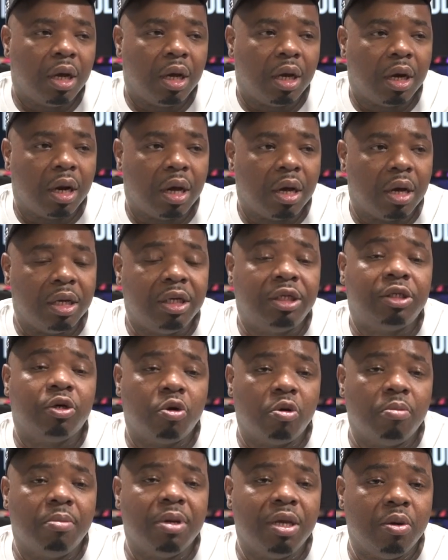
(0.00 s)
And uh, he
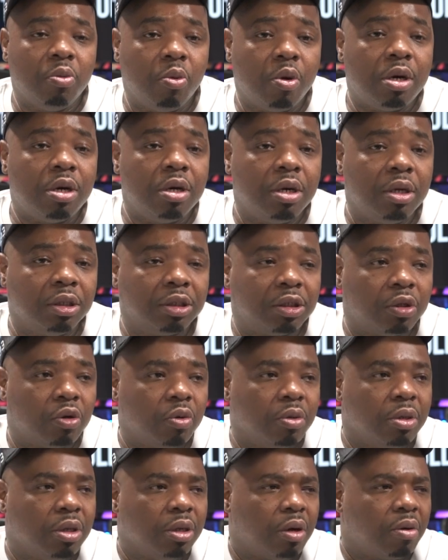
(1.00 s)
told me he was, so,
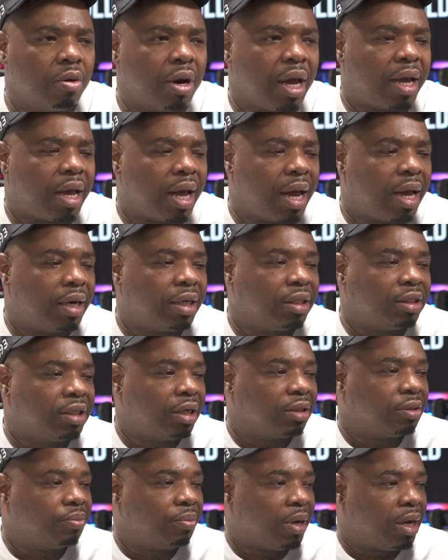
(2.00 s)
you know, that kind of
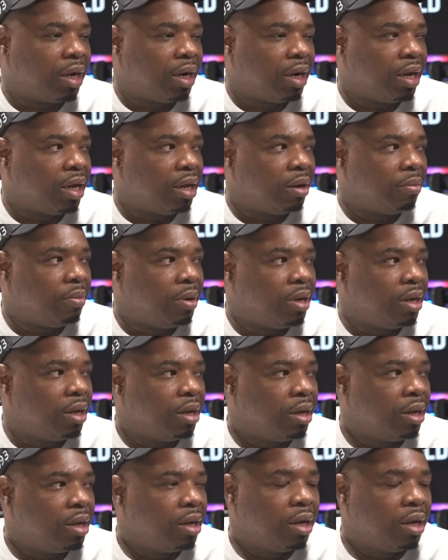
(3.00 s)
touched me a little bit.